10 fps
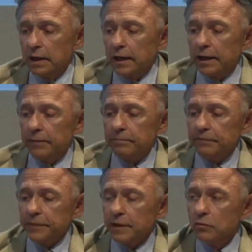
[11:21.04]

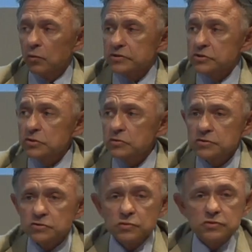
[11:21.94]
Um, what
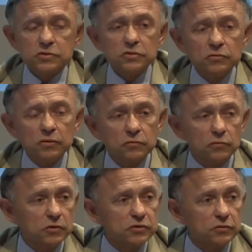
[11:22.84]
students was do,
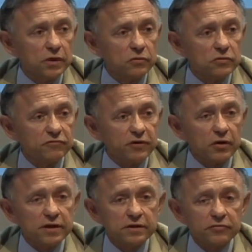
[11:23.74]
were doing was
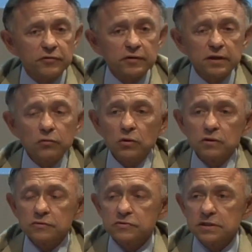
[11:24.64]
very different. They
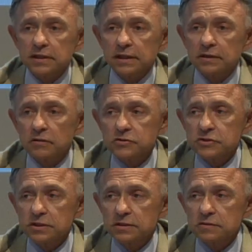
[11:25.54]
weren't sitting in their
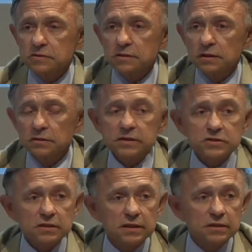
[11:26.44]
seats uh,
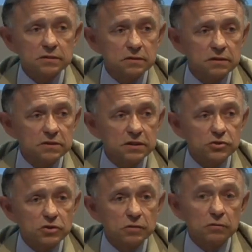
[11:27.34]
listening to the
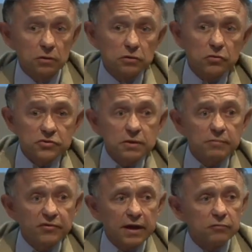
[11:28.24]
teacher, although
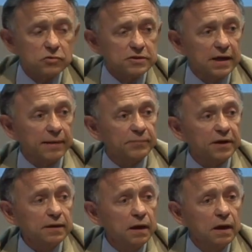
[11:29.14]
some of that was
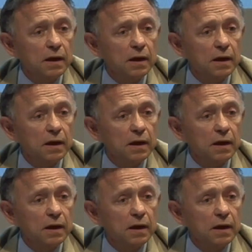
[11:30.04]
happening.